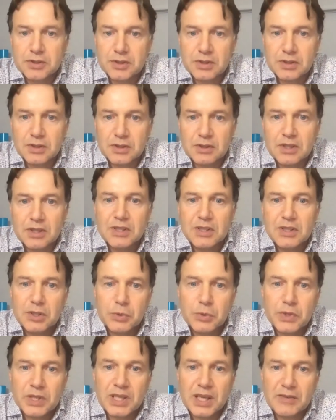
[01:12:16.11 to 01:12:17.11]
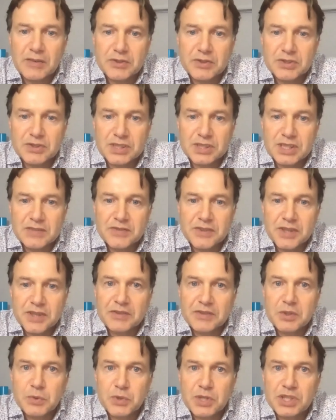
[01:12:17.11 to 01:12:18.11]
or you really have to see for
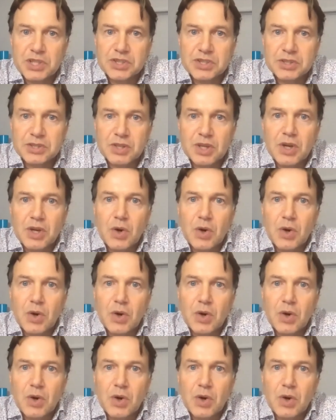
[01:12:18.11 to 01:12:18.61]
every region